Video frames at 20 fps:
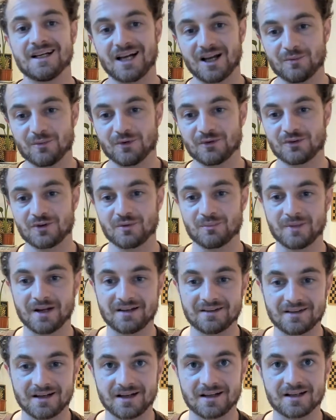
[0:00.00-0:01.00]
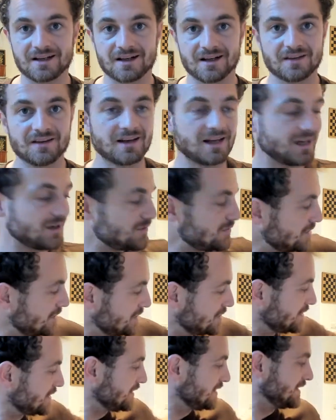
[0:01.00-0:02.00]
I'm also maintaining other
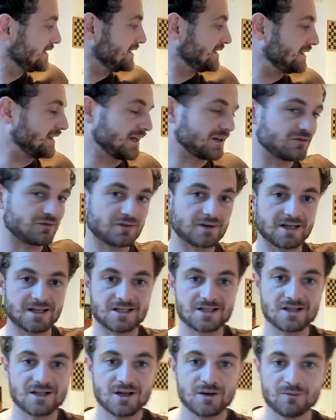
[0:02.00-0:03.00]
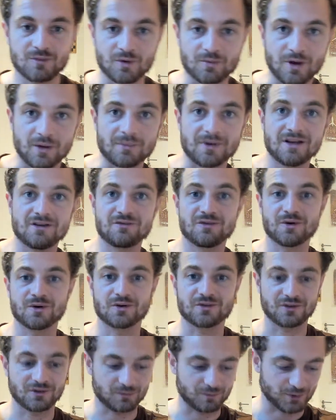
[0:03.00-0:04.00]
languages like French, but my main
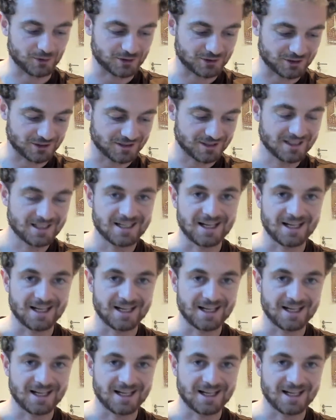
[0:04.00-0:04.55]
focus is Persian.